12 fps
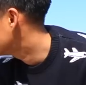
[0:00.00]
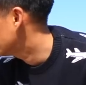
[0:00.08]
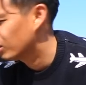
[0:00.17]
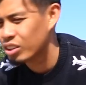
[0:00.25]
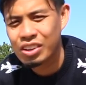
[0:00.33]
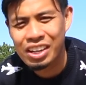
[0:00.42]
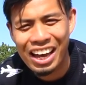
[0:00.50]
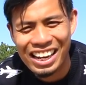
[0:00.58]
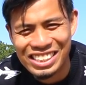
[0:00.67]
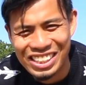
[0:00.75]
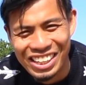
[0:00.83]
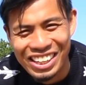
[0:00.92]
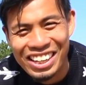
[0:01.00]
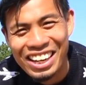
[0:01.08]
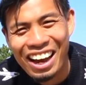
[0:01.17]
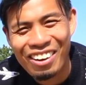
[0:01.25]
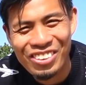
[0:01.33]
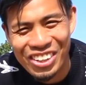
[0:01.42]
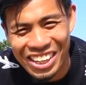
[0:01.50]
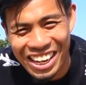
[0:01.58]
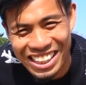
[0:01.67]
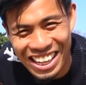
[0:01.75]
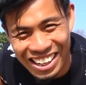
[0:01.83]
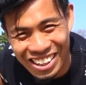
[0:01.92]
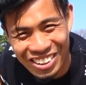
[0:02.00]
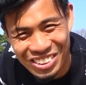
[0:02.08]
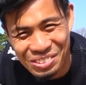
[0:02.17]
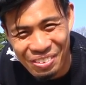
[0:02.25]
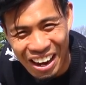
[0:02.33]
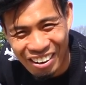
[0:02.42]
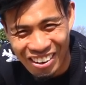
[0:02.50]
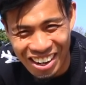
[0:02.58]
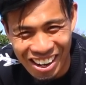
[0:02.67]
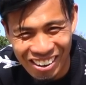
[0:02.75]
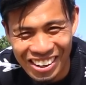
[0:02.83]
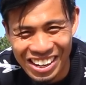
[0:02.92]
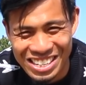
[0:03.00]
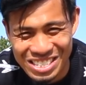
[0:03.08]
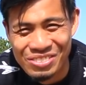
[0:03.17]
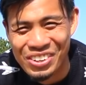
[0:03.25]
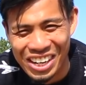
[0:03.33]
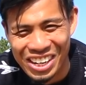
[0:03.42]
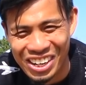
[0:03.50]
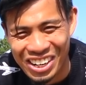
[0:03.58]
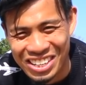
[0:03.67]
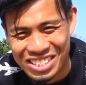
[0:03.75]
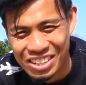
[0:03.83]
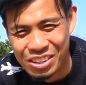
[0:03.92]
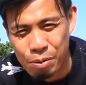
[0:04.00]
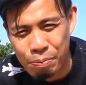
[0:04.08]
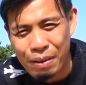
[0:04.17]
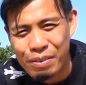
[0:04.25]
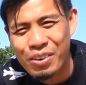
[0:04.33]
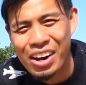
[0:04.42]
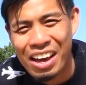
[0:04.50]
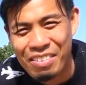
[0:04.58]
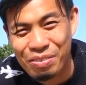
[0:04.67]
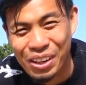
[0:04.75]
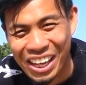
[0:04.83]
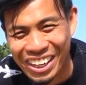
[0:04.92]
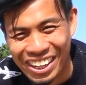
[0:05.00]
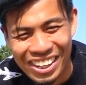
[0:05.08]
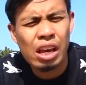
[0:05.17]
Oh, actually, I'm looking at that girl's back right now and it's pretty dirty, so you probably want to have a blanket.